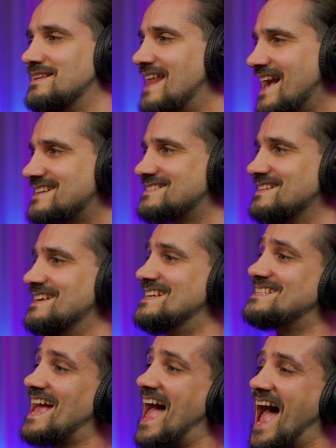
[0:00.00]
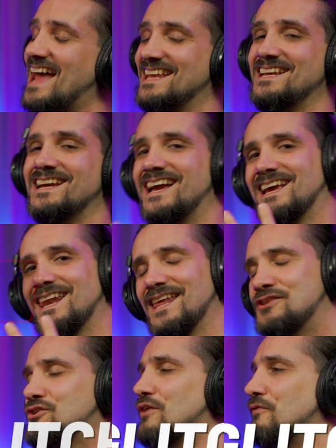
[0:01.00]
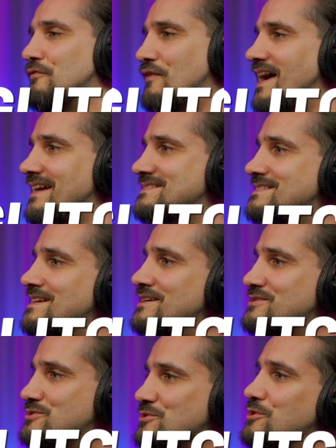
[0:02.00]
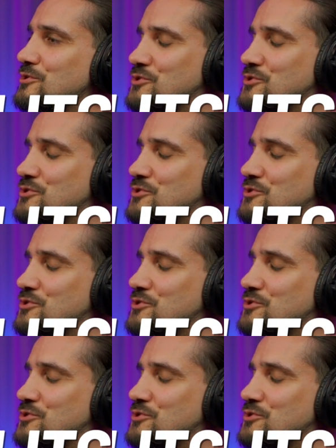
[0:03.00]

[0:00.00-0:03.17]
Next is adding glitch effects to your